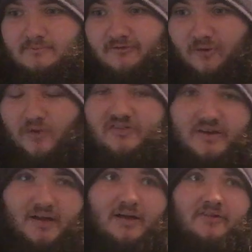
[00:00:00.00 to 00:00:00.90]

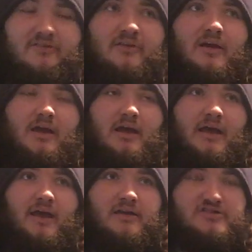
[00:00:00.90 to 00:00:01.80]
forcing us
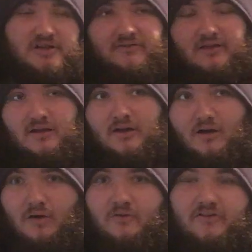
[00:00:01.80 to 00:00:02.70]
and shoving
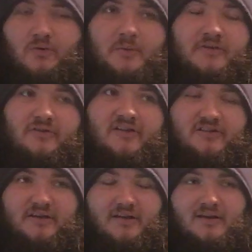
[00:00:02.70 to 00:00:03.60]
all this women's
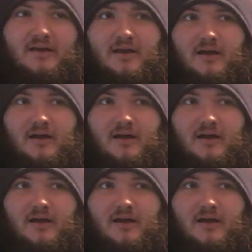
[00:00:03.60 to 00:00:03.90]
wrestling